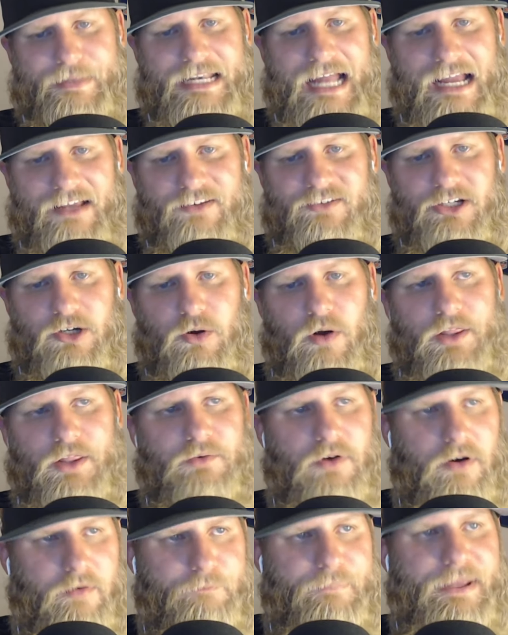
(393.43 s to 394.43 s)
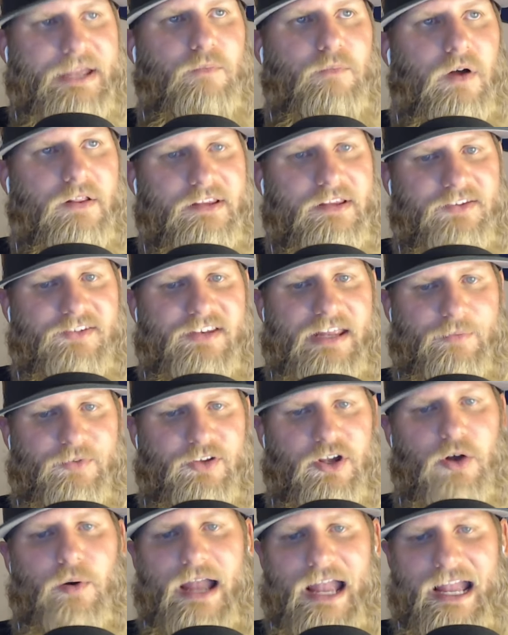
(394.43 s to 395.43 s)
be nice to go on the road and beat one of these teams
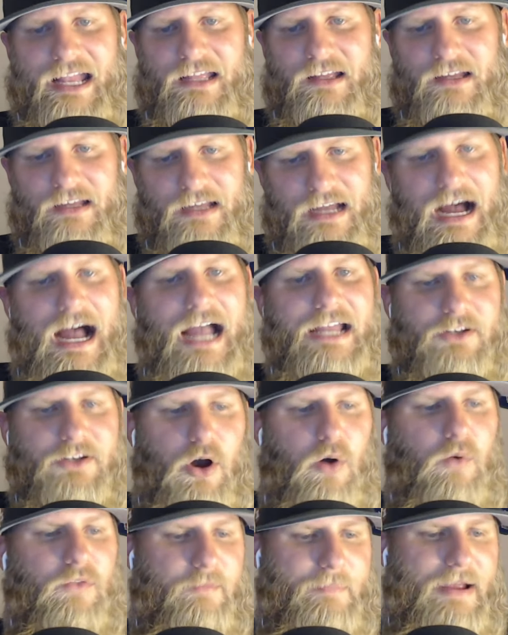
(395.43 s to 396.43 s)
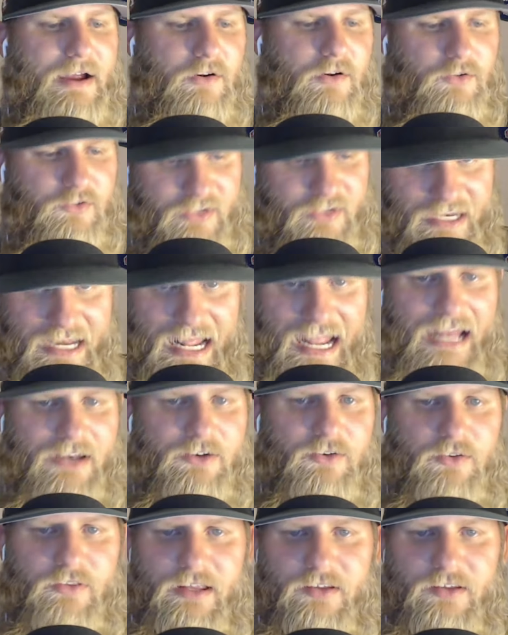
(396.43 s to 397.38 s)
and go, hey, I know the Mariners can handle